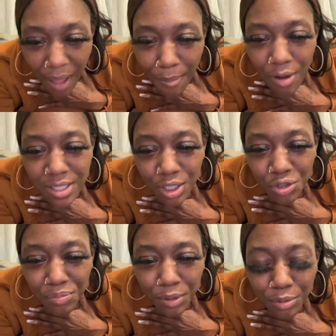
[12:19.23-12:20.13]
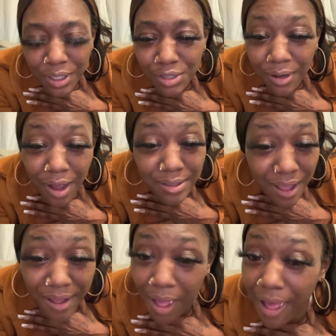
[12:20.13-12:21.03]
Mo is the truth, boo-boo. It's your loss.
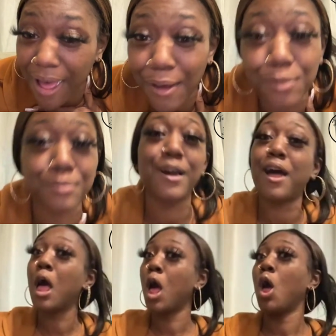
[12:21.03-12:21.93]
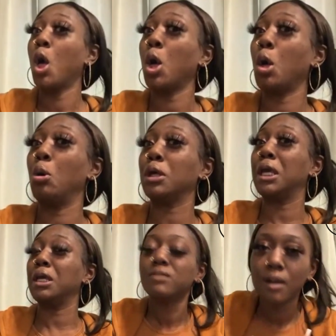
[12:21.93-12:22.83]
Oops. Oh.
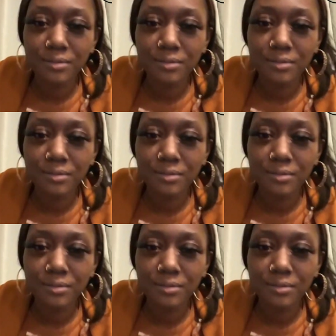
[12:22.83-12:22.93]
Okay.